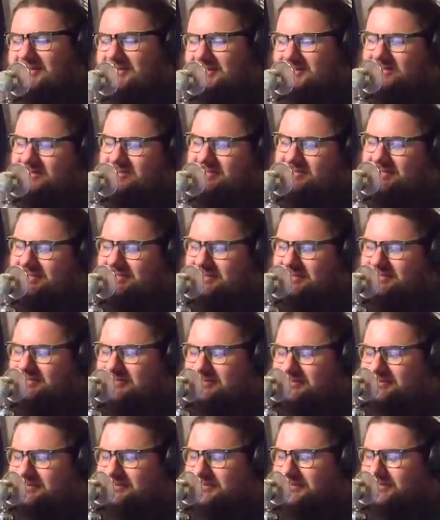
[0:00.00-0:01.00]
Just
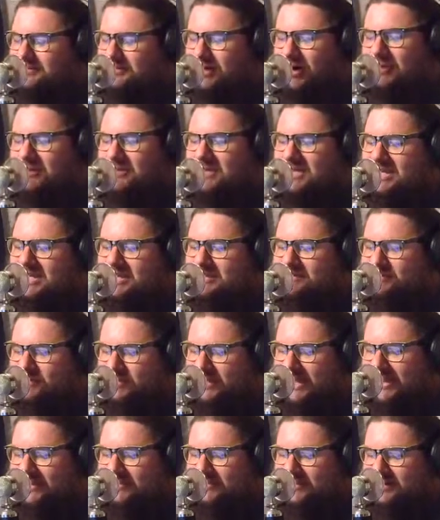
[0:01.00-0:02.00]
kidding. Don't be
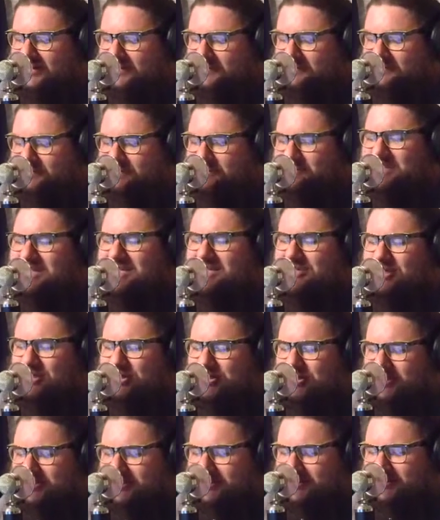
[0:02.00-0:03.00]
evil out there. Be
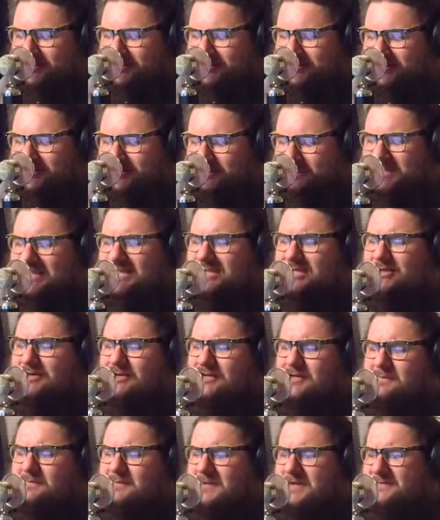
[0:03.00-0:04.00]
good. Be
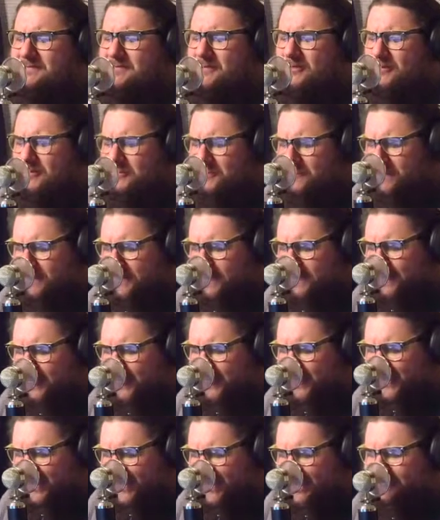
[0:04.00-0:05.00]
good people.
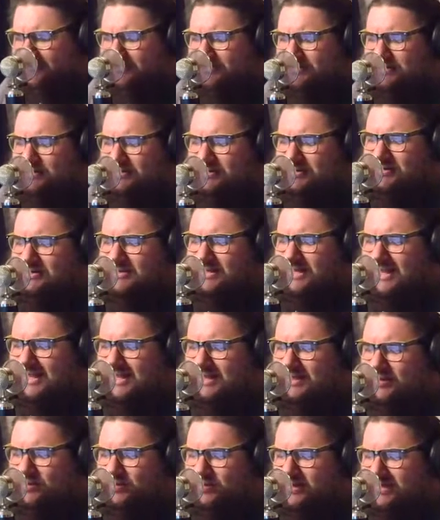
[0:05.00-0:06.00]
Even during the
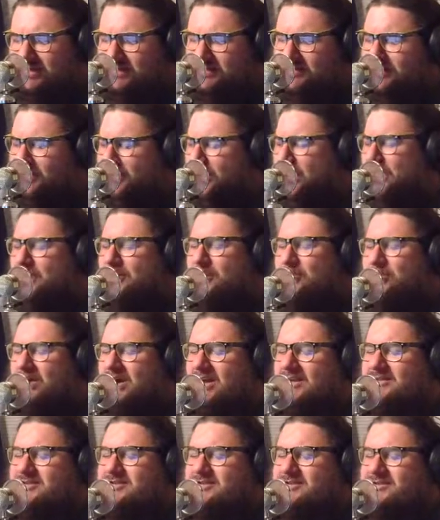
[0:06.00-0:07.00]
Halloween.
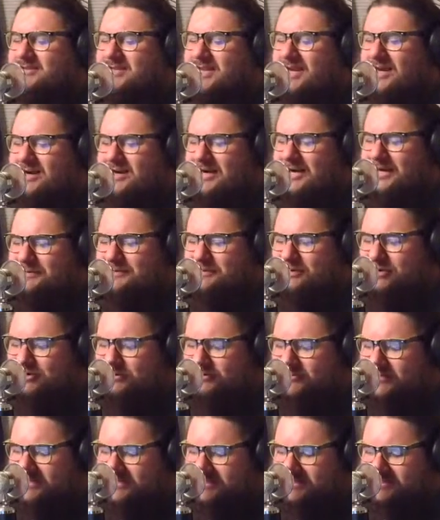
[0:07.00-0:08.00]
Watch your scary
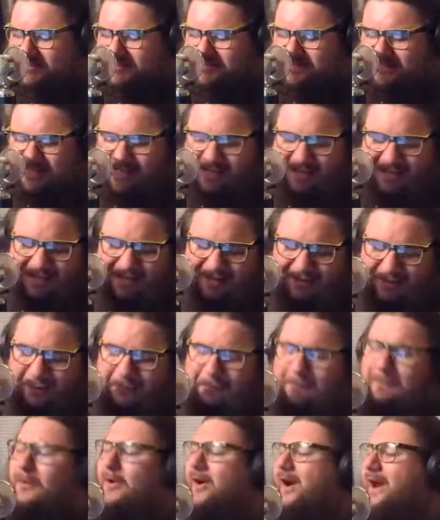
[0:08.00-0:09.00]
movies.
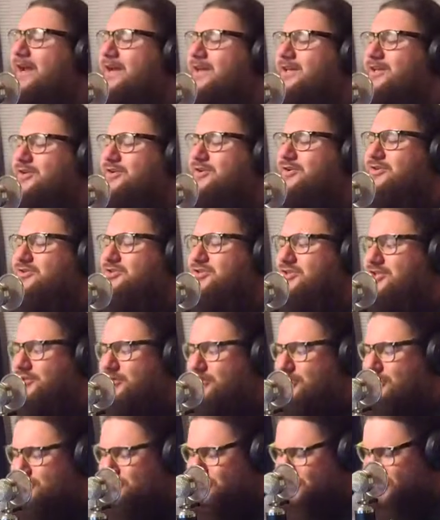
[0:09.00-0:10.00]
Prank your
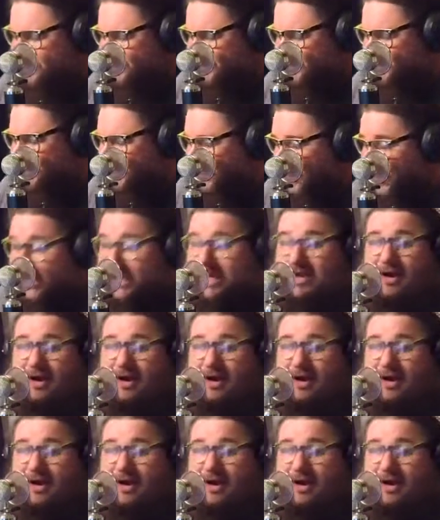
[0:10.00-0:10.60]
children.